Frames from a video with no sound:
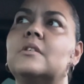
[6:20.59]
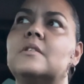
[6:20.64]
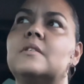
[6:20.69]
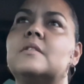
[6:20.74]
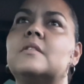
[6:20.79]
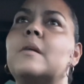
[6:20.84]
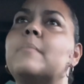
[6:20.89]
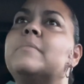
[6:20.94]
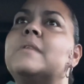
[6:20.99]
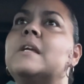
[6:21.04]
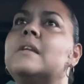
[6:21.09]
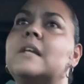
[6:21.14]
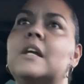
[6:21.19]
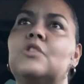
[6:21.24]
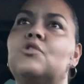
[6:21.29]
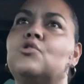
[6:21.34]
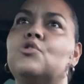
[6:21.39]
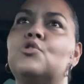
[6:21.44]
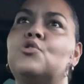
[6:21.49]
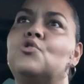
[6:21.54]
something
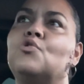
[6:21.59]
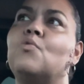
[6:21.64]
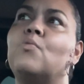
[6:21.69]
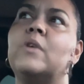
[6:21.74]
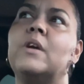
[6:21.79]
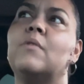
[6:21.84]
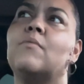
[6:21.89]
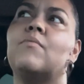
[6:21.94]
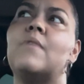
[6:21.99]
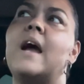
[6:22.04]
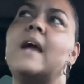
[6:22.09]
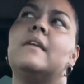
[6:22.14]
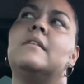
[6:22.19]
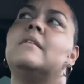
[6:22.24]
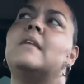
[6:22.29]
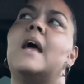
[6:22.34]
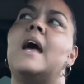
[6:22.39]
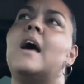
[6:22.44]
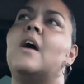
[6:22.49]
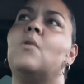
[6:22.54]
that you're doing right
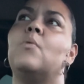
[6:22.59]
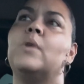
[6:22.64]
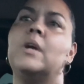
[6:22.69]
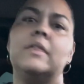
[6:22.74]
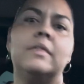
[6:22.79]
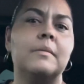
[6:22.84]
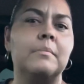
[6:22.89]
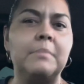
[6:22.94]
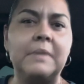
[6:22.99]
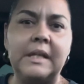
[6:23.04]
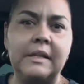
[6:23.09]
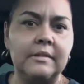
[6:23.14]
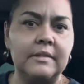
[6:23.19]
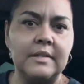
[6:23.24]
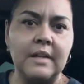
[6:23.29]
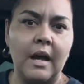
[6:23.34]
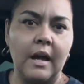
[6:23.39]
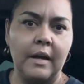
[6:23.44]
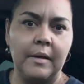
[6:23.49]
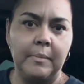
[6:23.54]
now in the
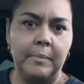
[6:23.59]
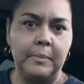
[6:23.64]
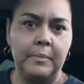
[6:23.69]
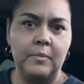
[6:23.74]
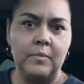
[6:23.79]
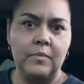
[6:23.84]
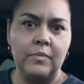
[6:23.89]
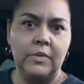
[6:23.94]
meantime.